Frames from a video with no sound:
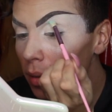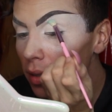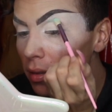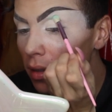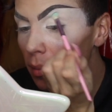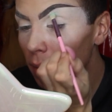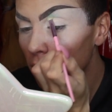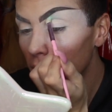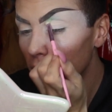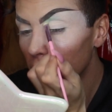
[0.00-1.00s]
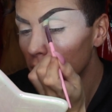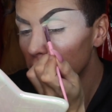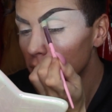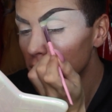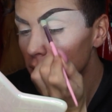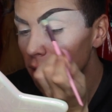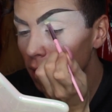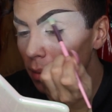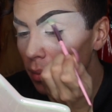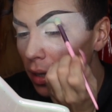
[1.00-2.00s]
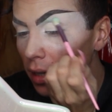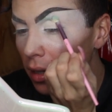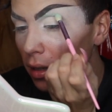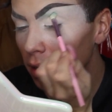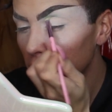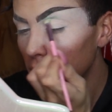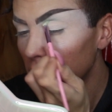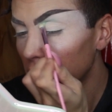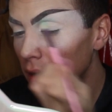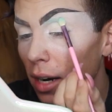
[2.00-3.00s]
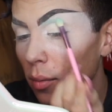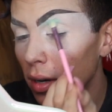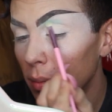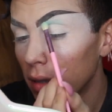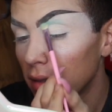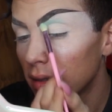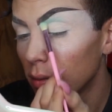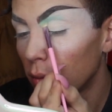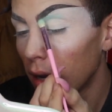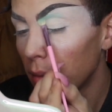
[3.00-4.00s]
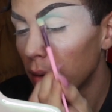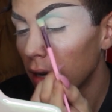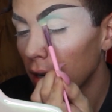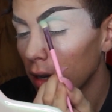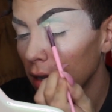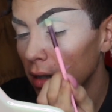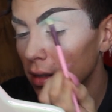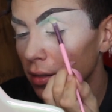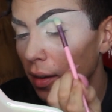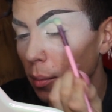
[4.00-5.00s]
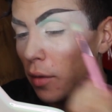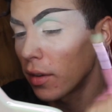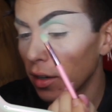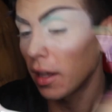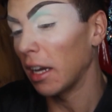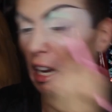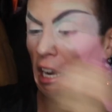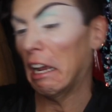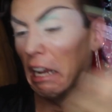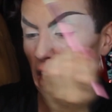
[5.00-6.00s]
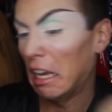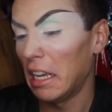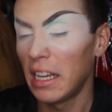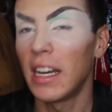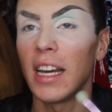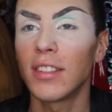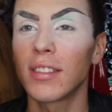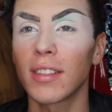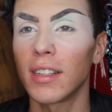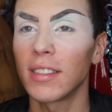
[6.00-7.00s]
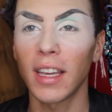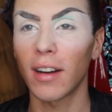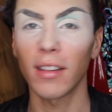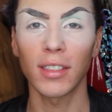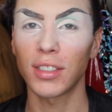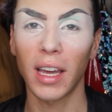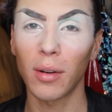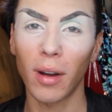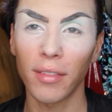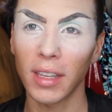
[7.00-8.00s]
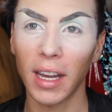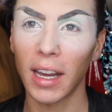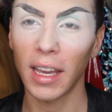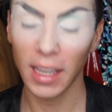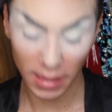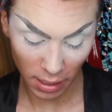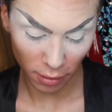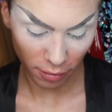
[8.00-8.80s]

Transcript: gonna start by stamping. I don't wanna be swiping, because if I'm over here it's just gonna take all the shadow off the eye and then you're